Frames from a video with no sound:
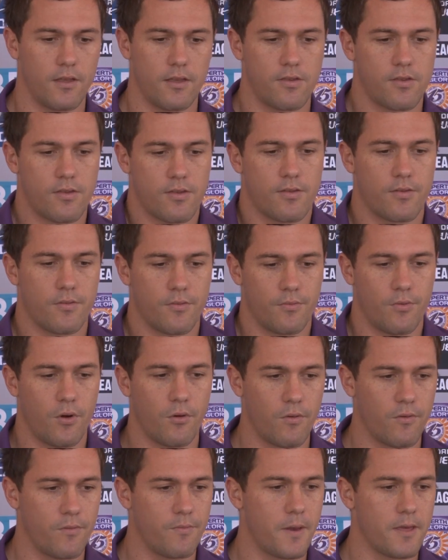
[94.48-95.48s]
that's
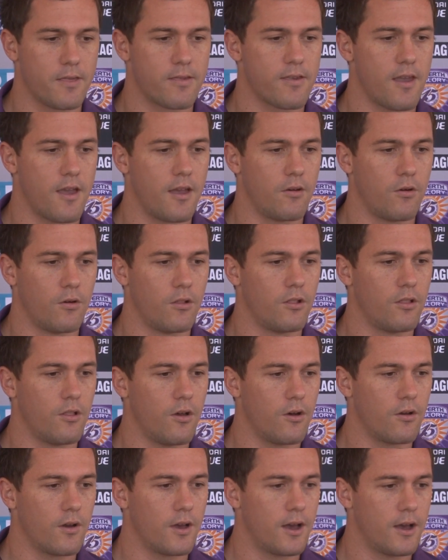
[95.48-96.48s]
what we've been saying all
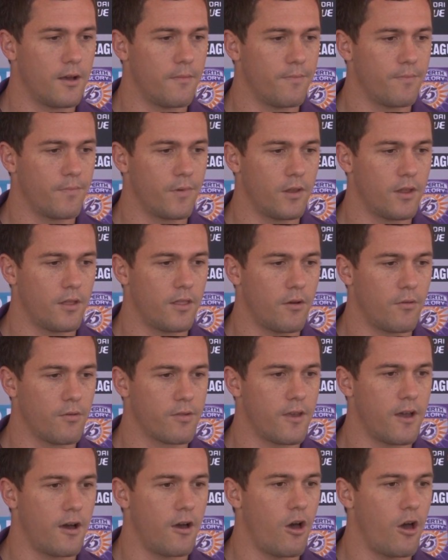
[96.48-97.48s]
along. You know, that
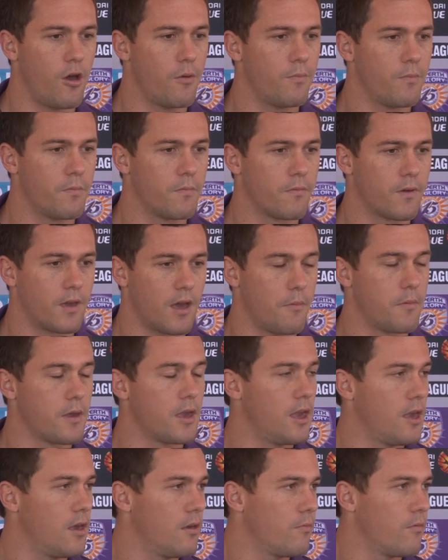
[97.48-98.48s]
was our hope coming
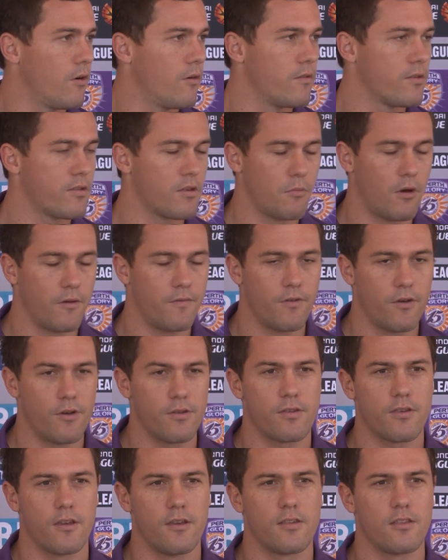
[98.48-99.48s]
here. Obviously, my
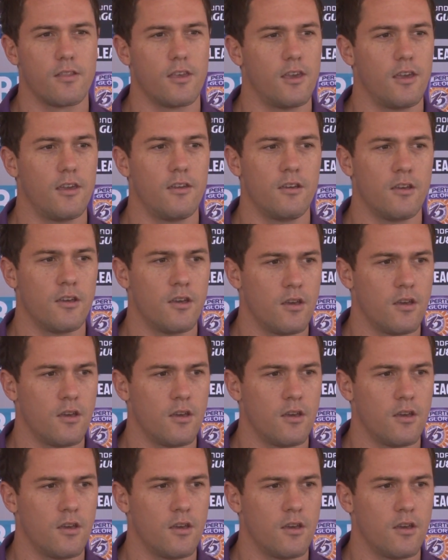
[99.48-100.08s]
first season here